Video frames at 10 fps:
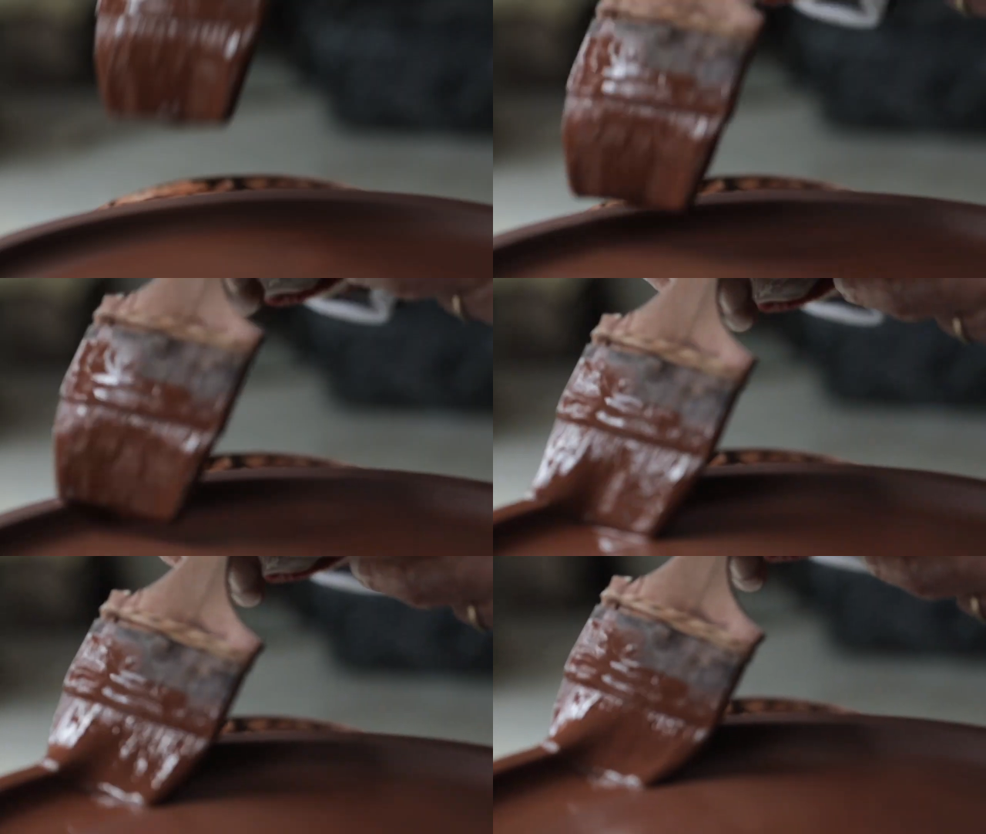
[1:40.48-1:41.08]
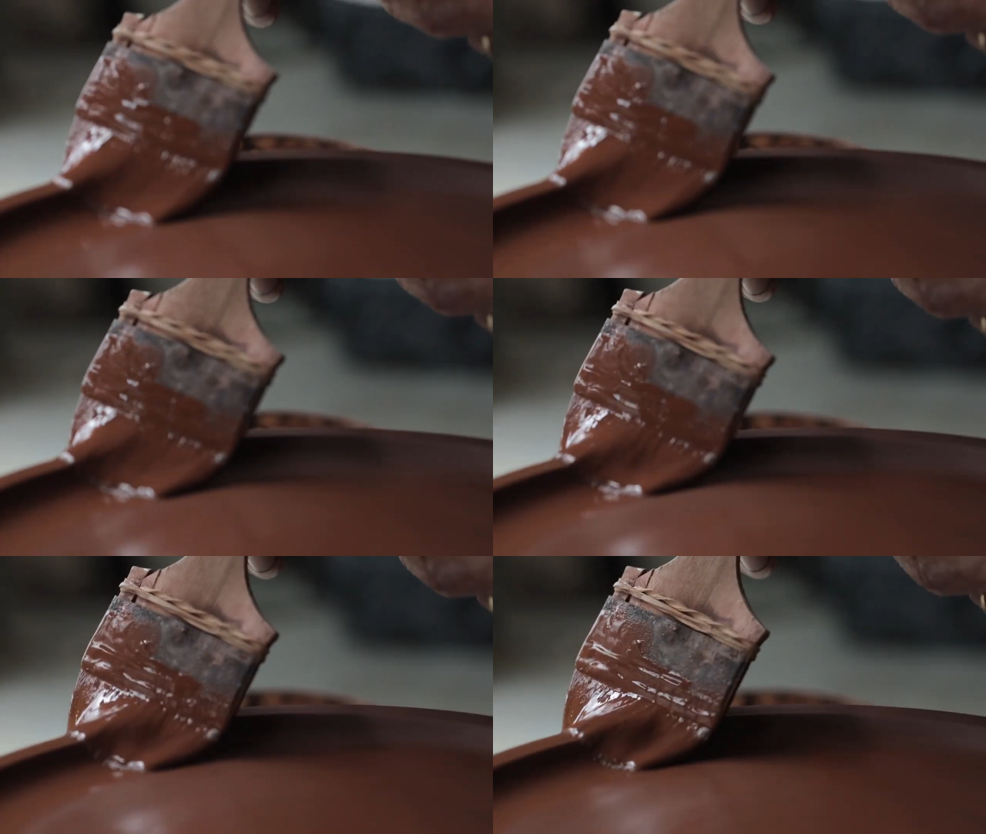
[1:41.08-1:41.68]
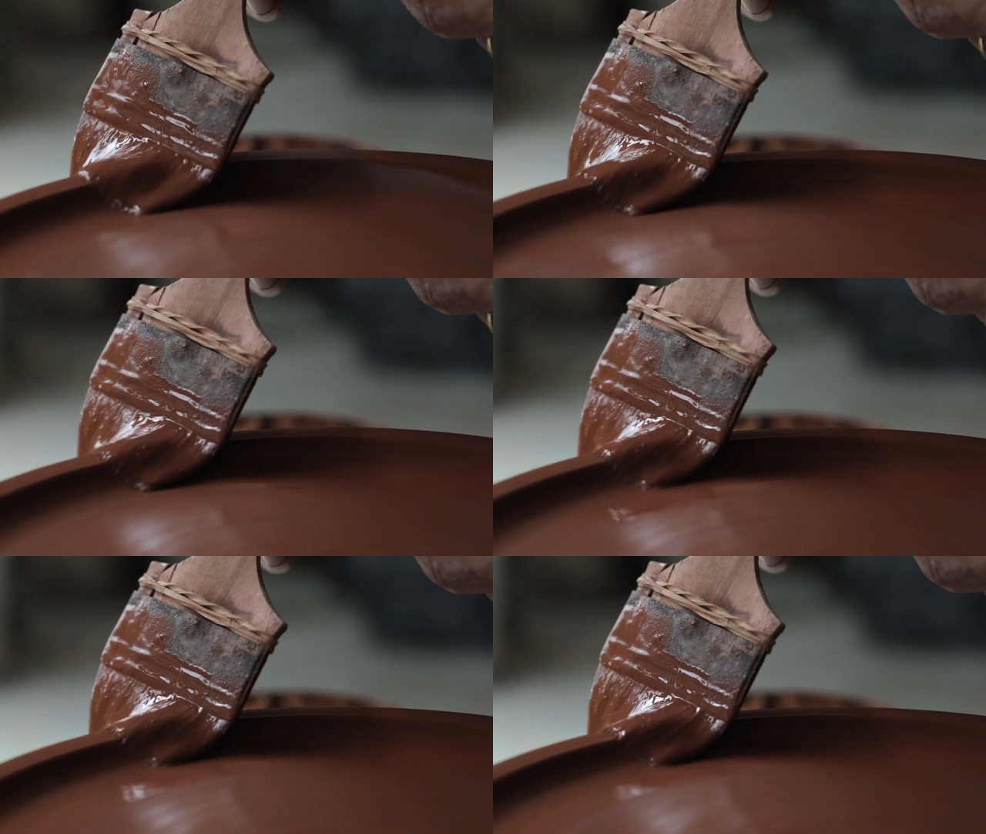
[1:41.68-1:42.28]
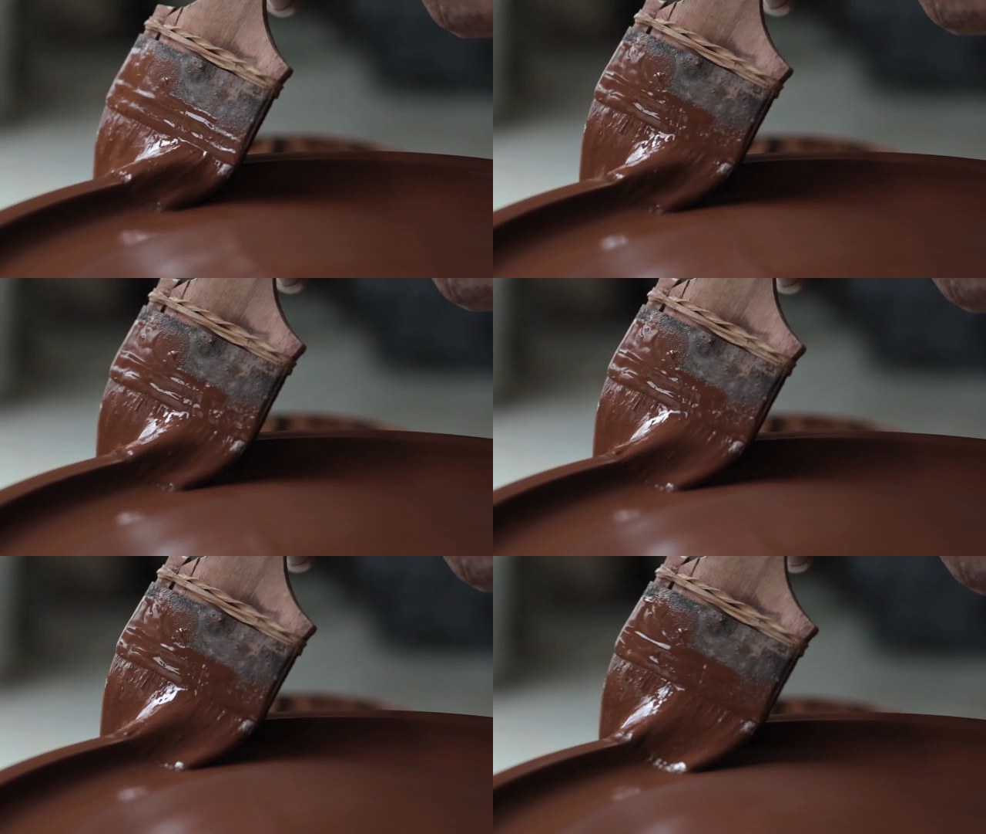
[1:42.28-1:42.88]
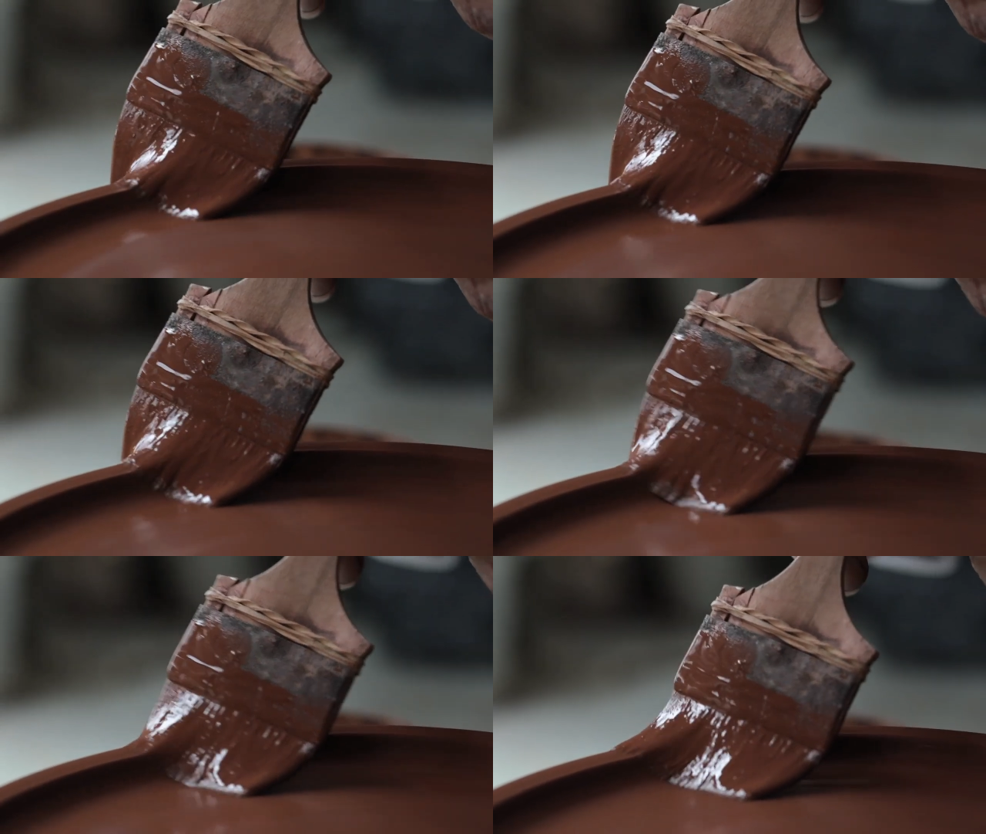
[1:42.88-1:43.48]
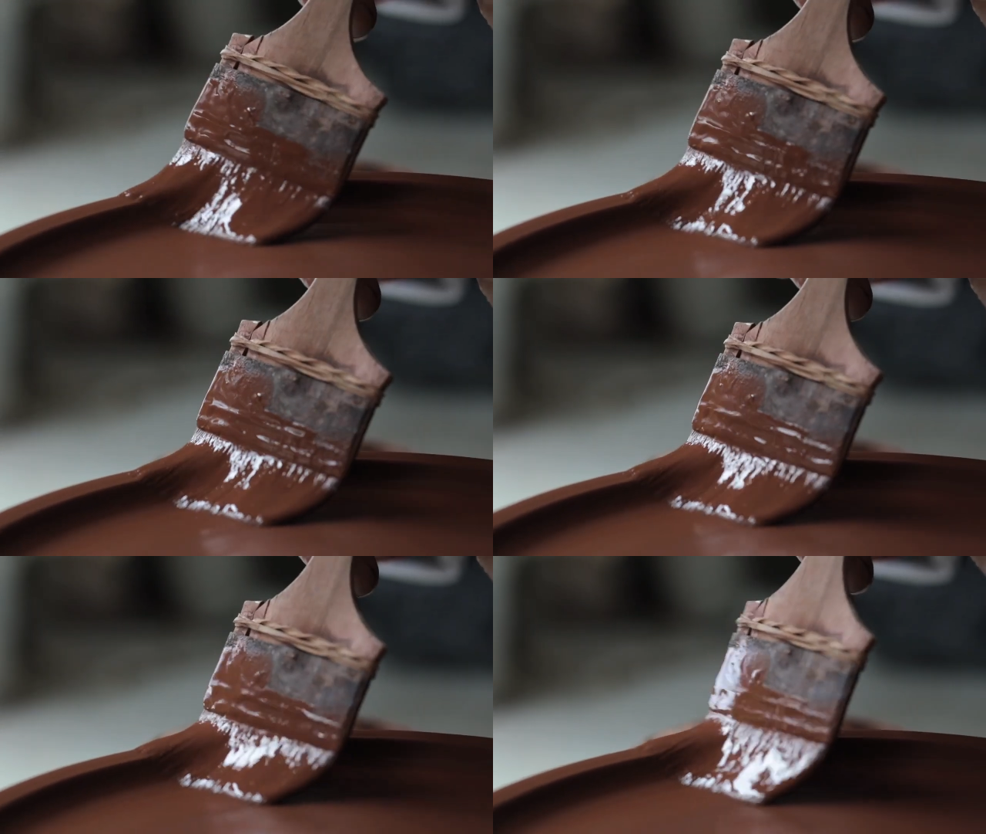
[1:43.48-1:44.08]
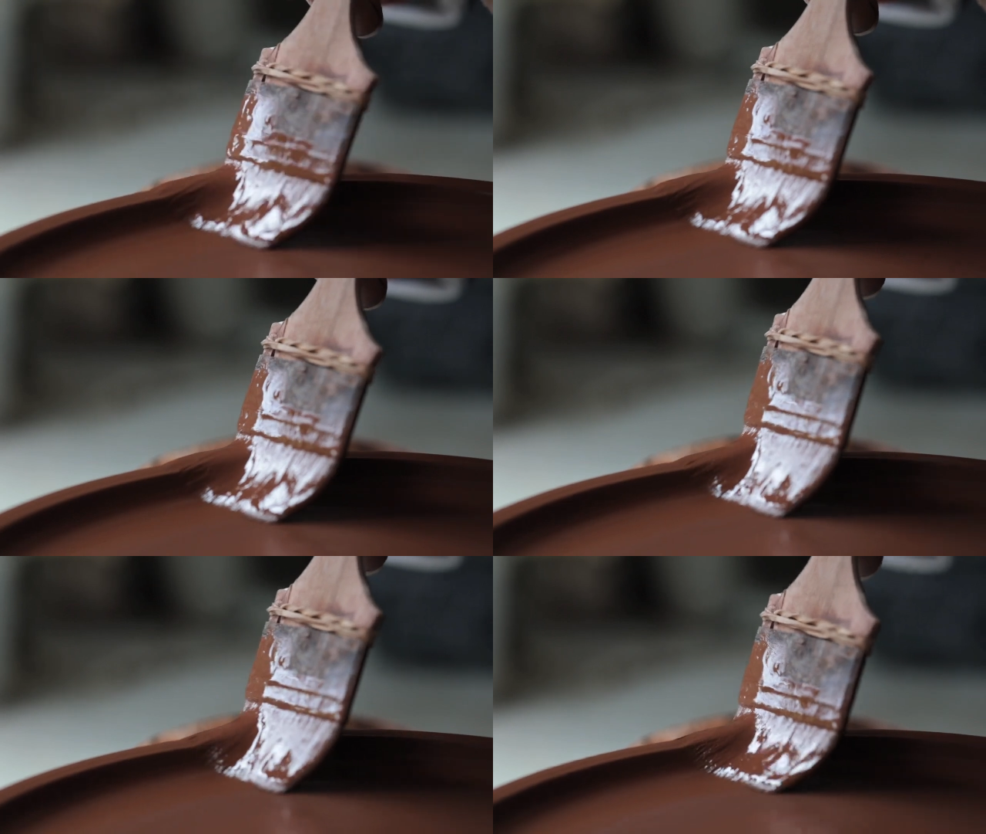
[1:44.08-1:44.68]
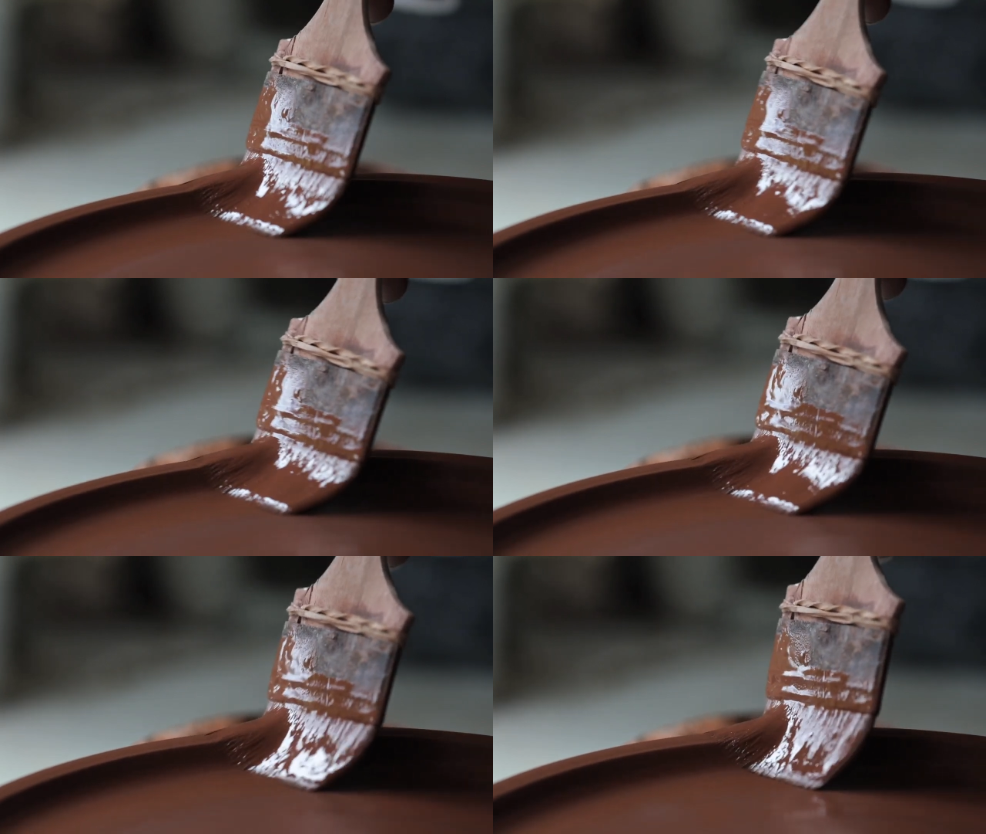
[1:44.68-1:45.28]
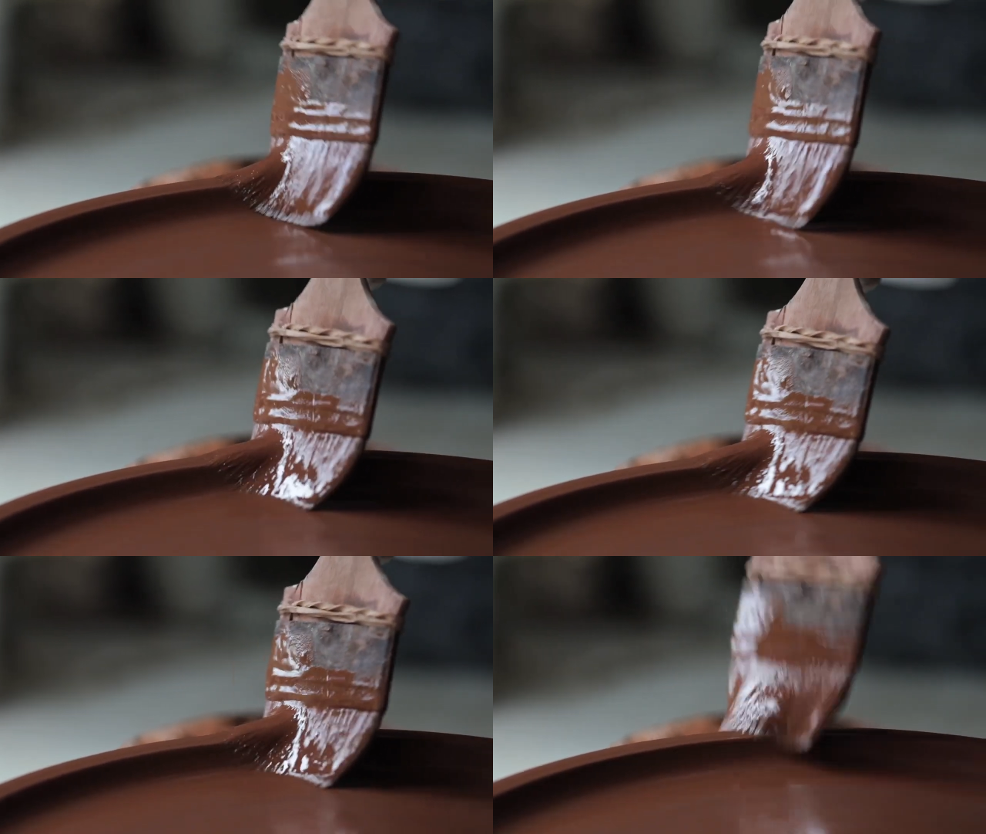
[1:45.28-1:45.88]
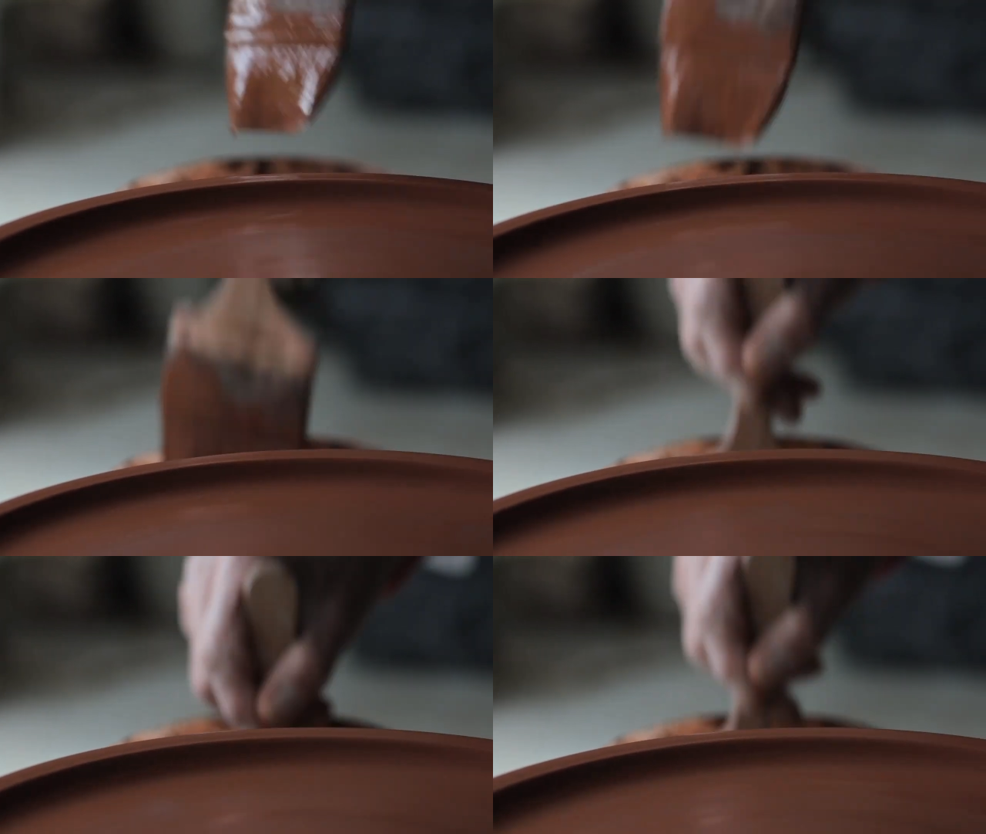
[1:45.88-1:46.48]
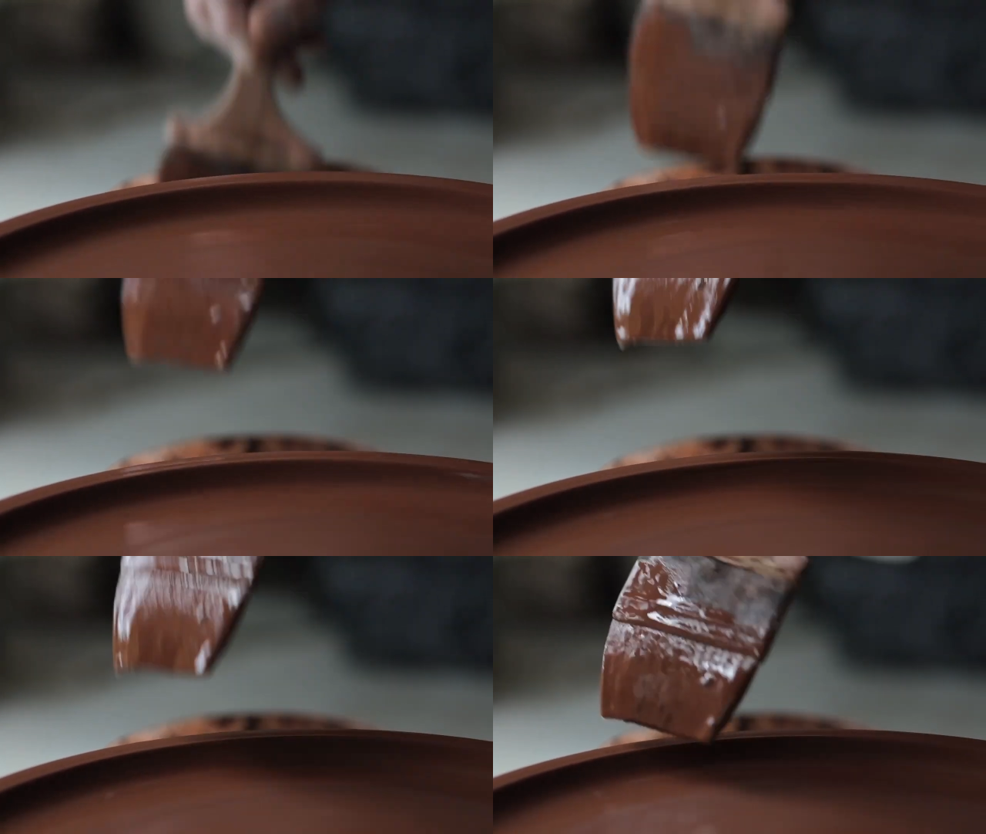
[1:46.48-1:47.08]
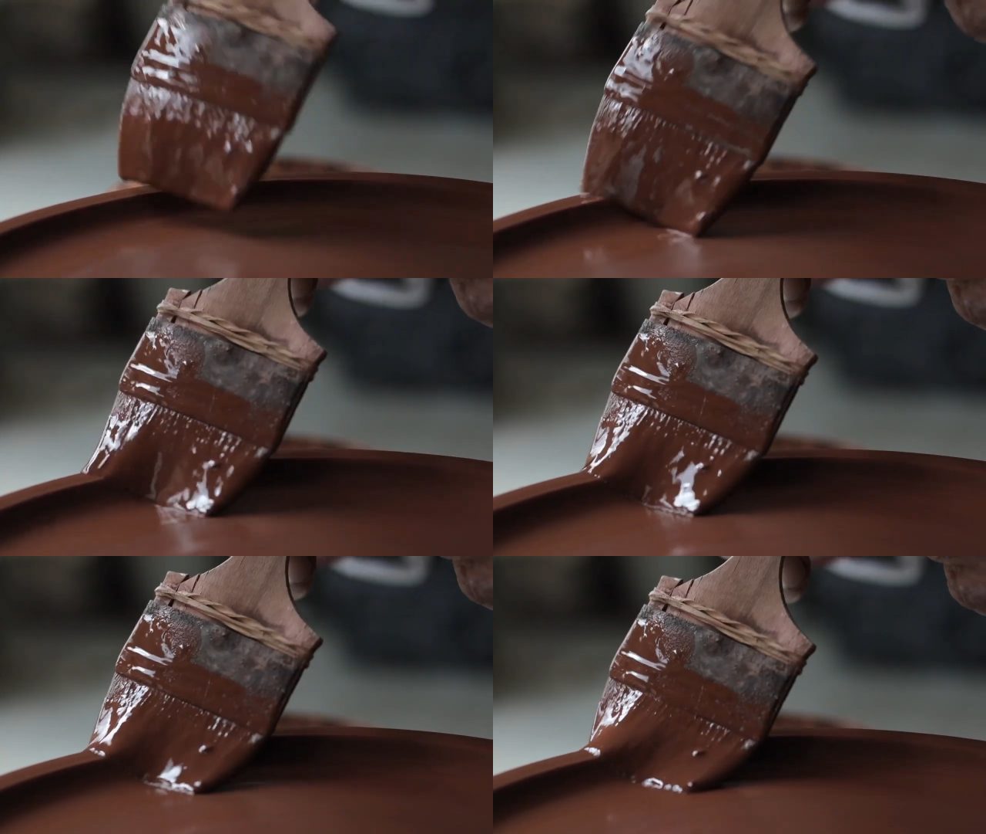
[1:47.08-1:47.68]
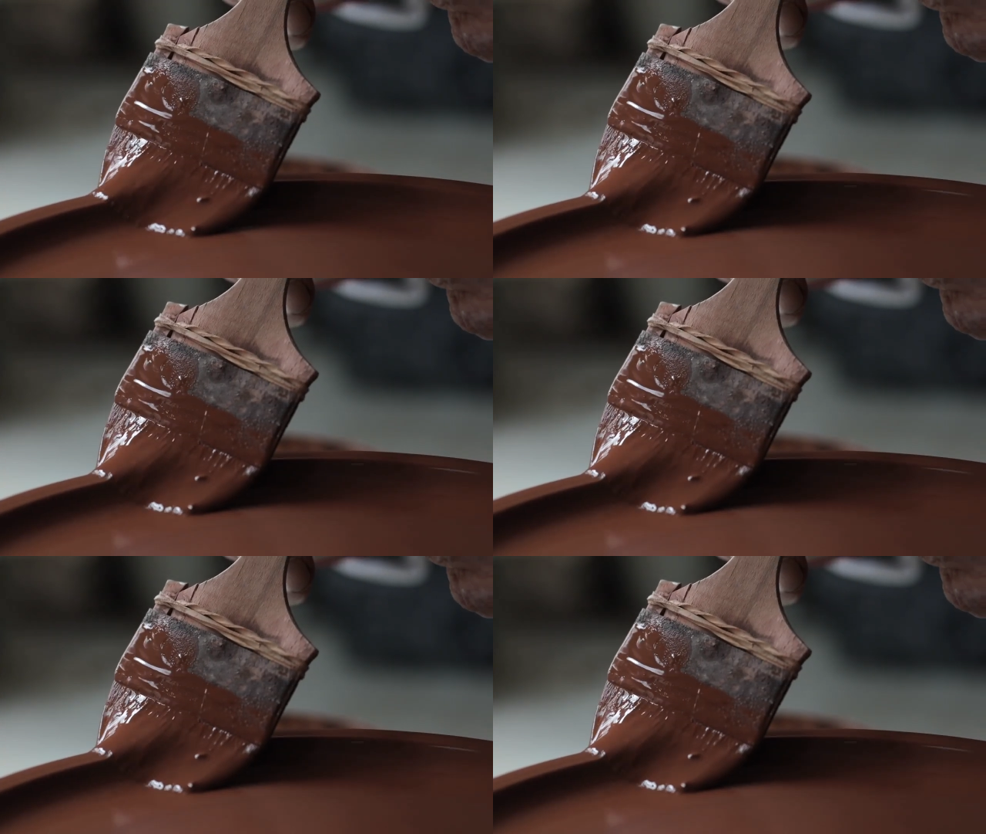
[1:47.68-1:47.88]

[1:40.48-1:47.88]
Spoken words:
[unreadable: no face in view]